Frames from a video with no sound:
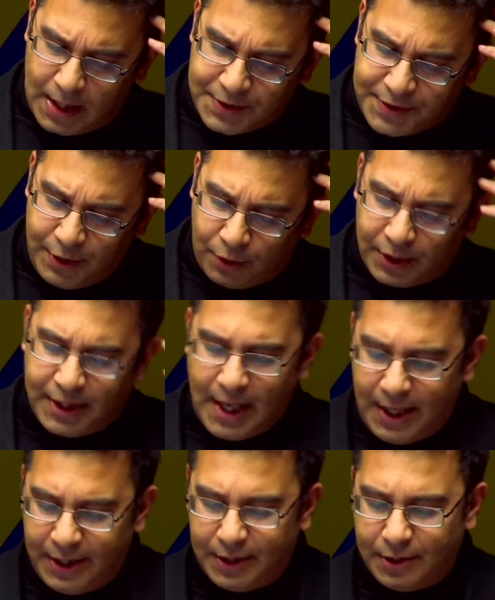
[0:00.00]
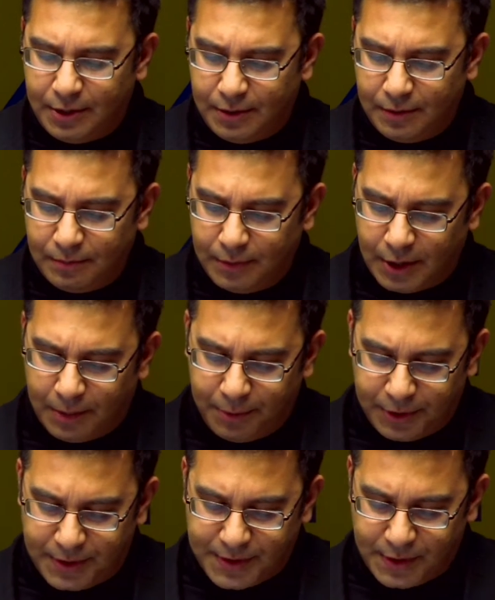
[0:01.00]
It's the organic, and I
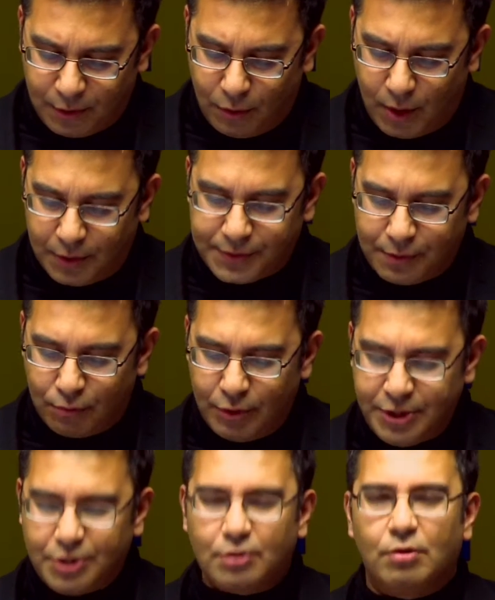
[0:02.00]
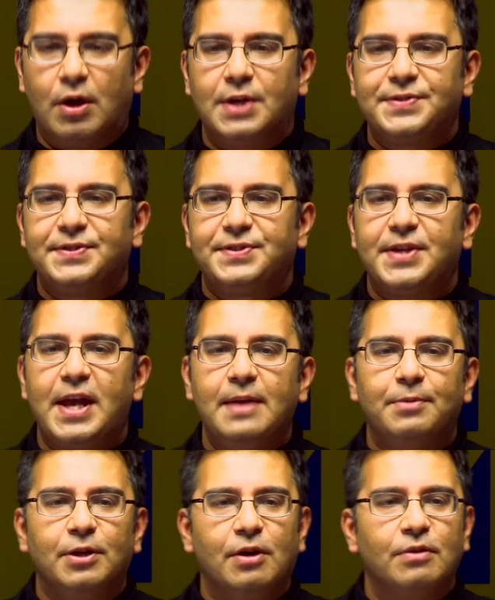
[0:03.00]
put this in quotes, reach across the
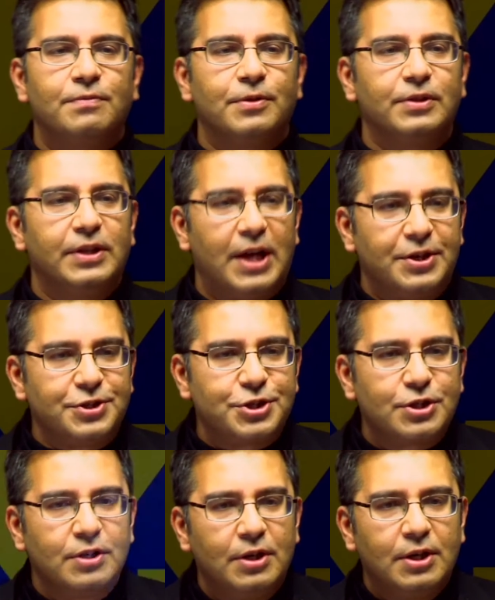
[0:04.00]
table over lunch